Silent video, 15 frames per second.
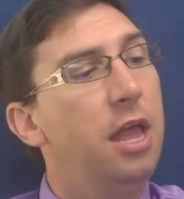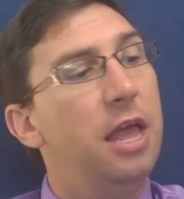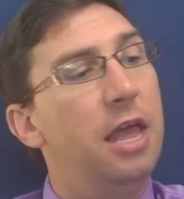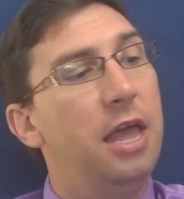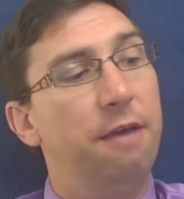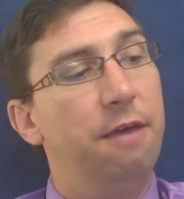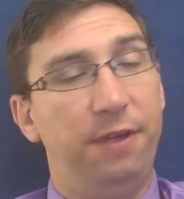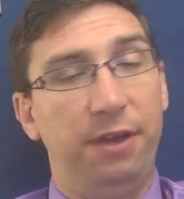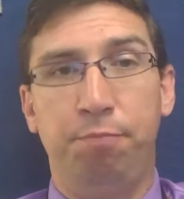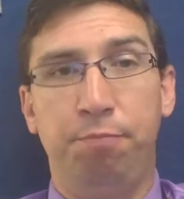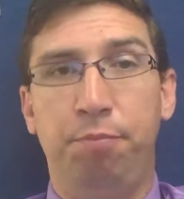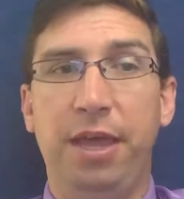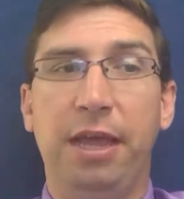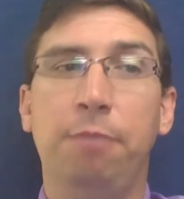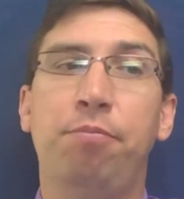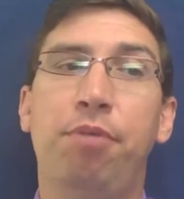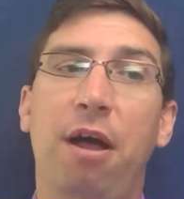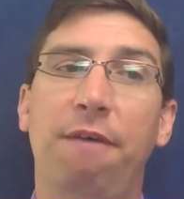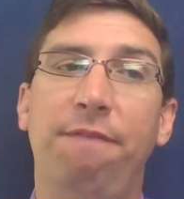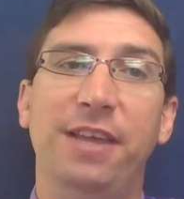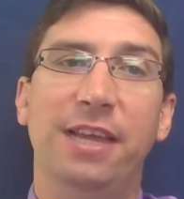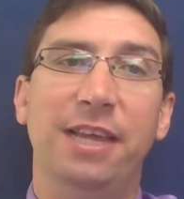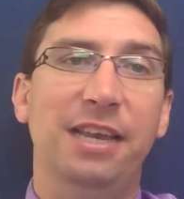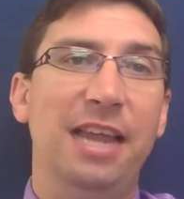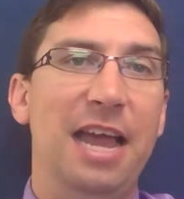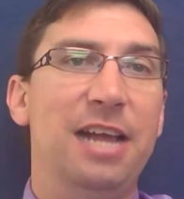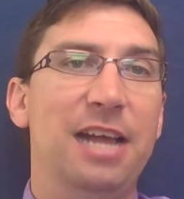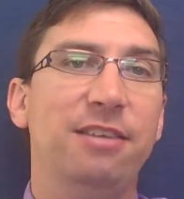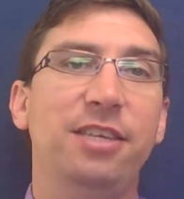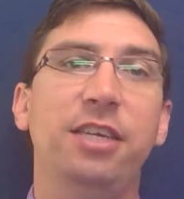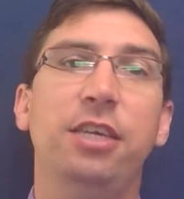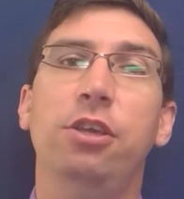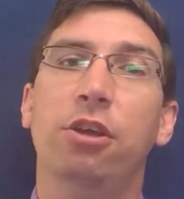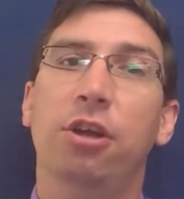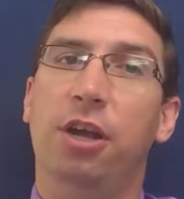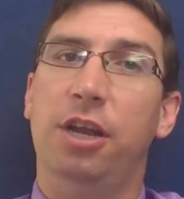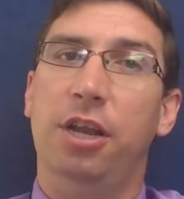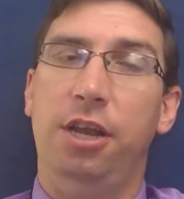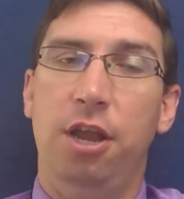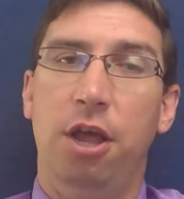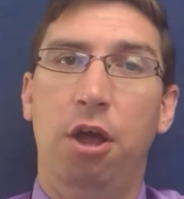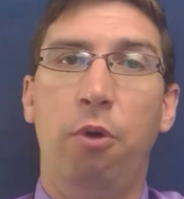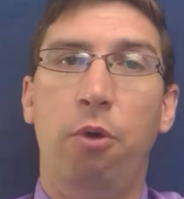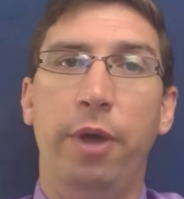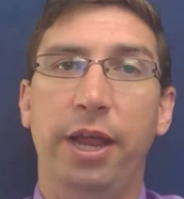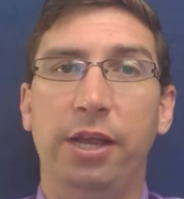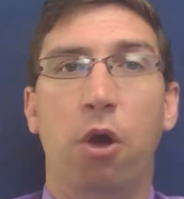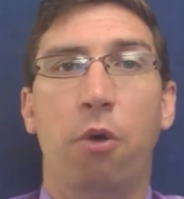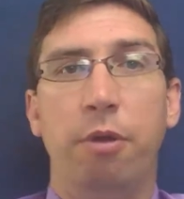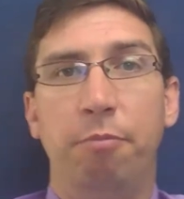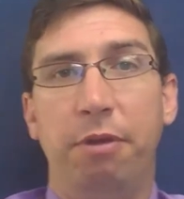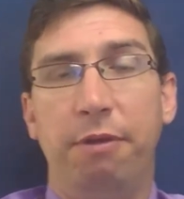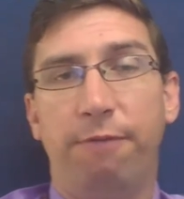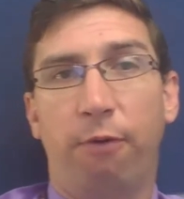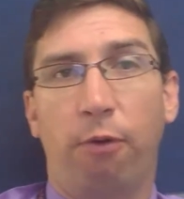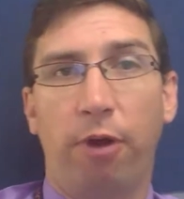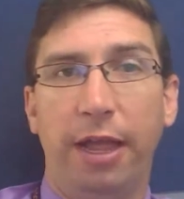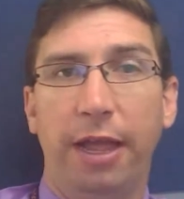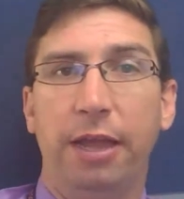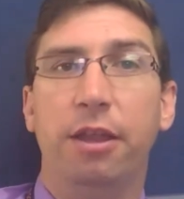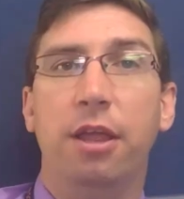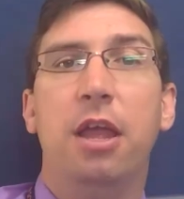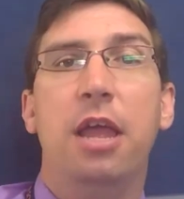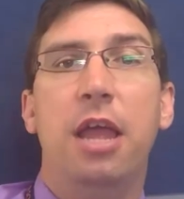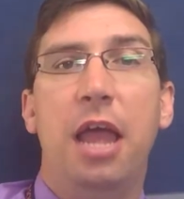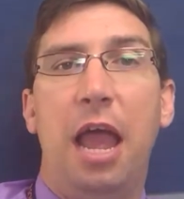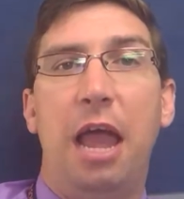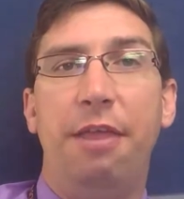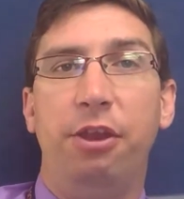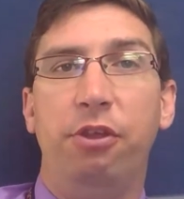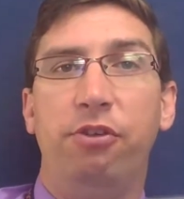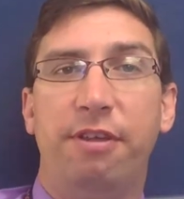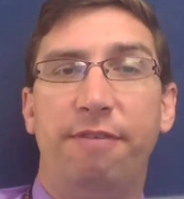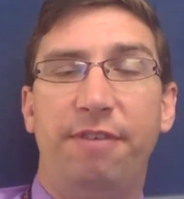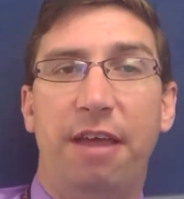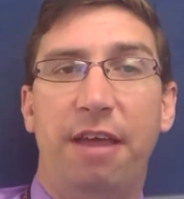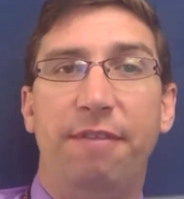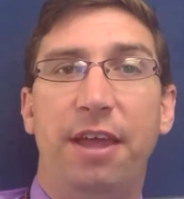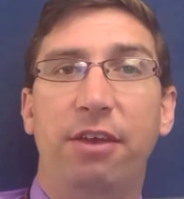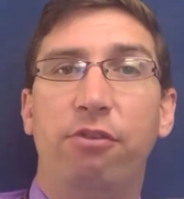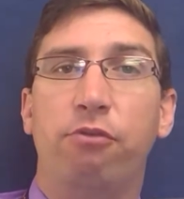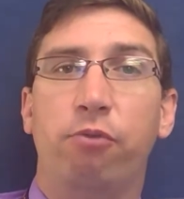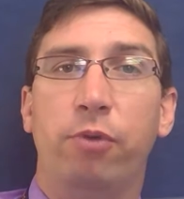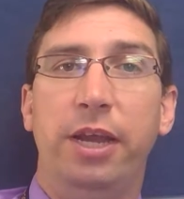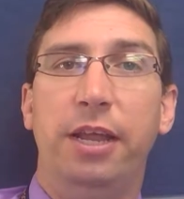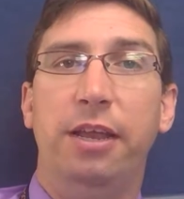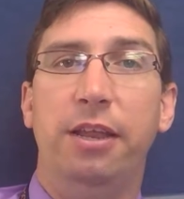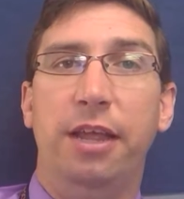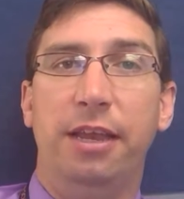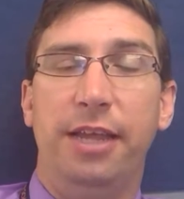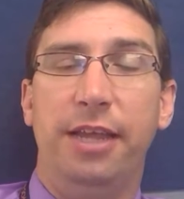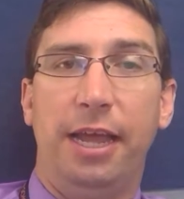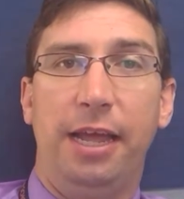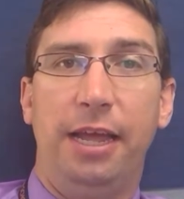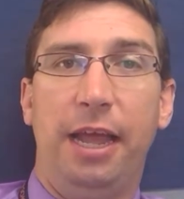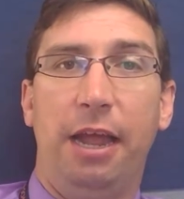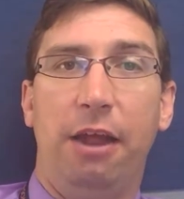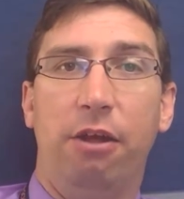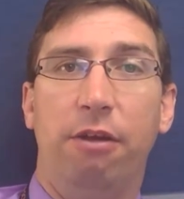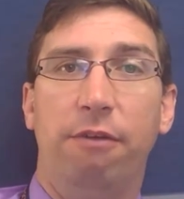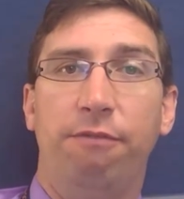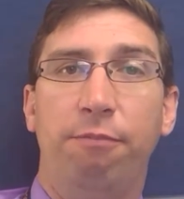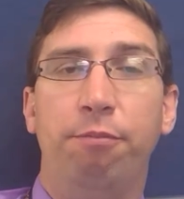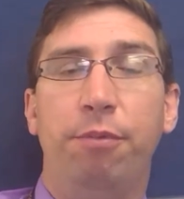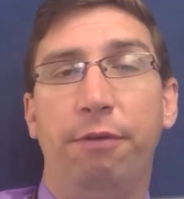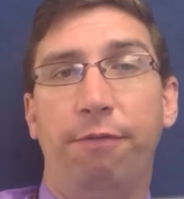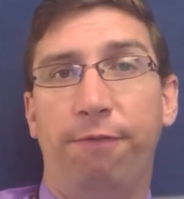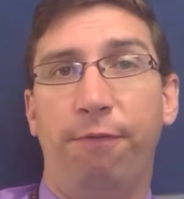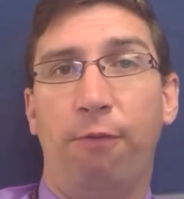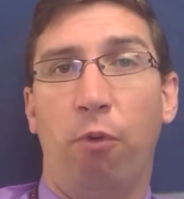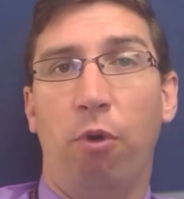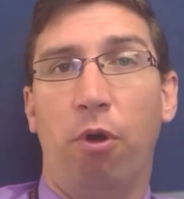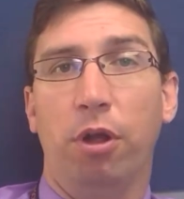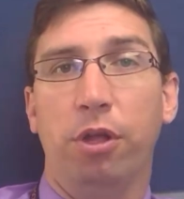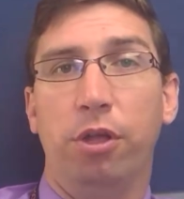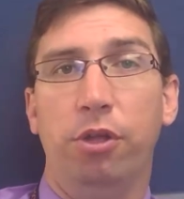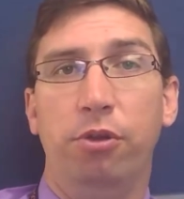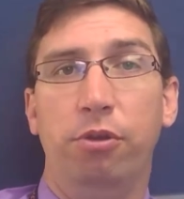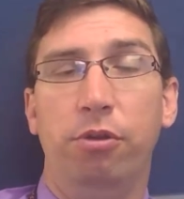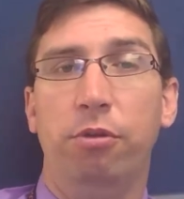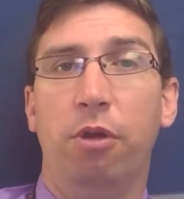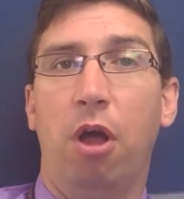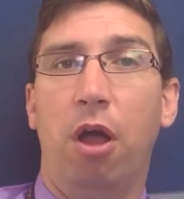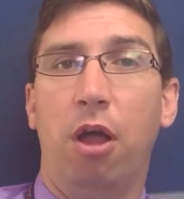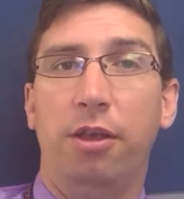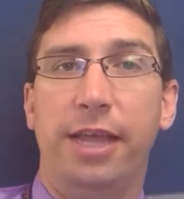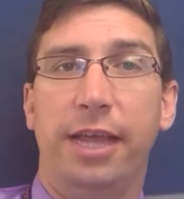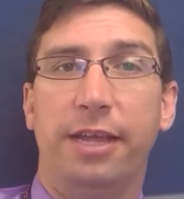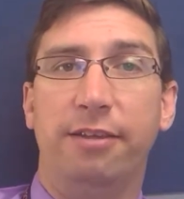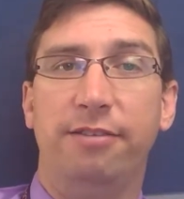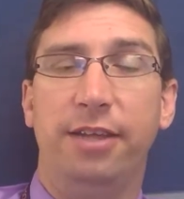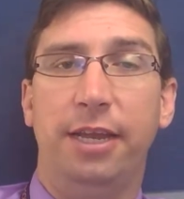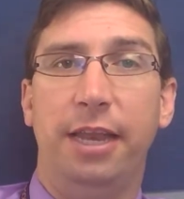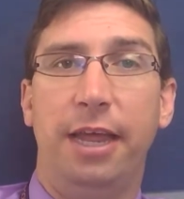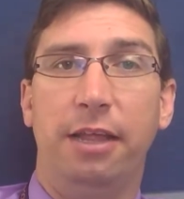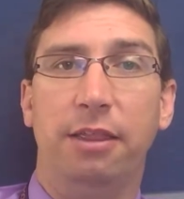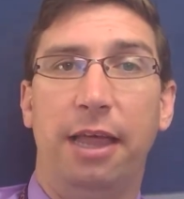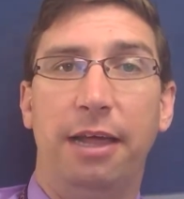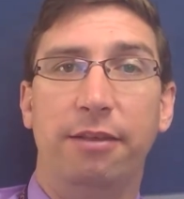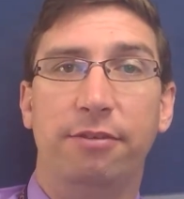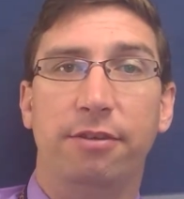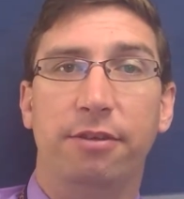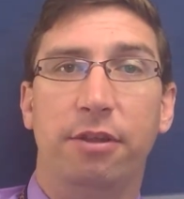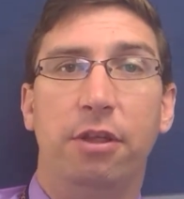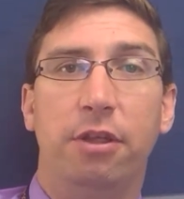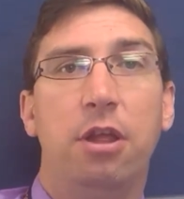If it's big, puffy, and nasty, you're going to know and go in beforehand. And then you just have to have that treated and taken care of before you take a CNA class.